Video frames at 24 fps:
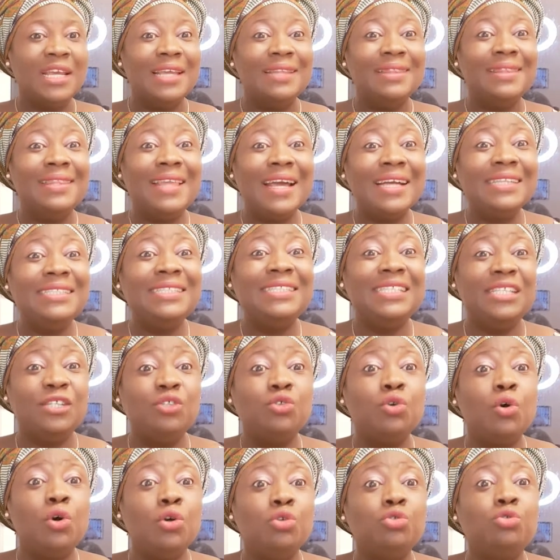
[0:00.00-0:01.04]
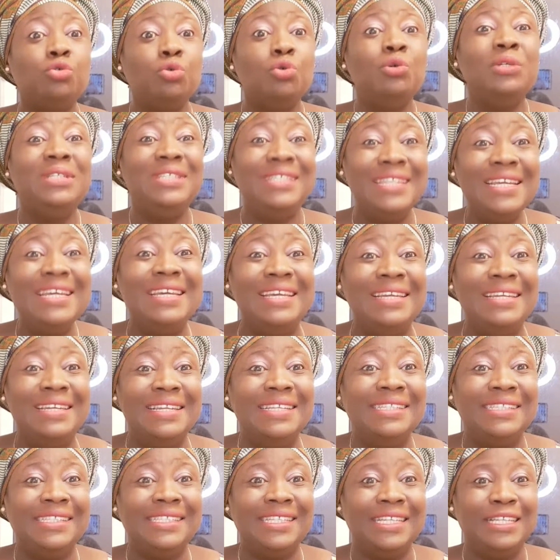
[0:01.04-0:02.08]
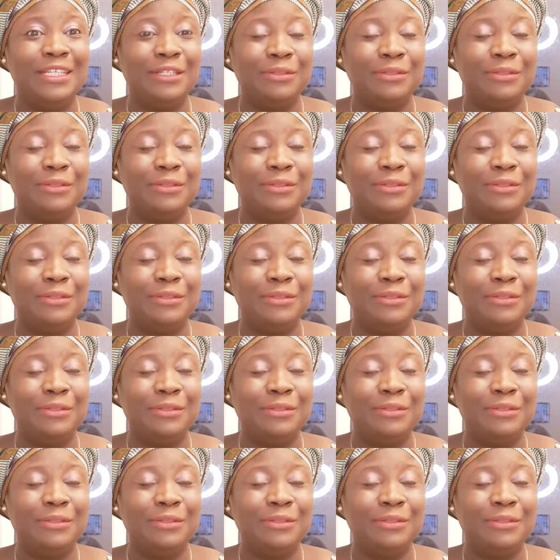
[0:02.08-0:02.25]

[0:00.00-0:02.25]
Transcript: That is also dignity.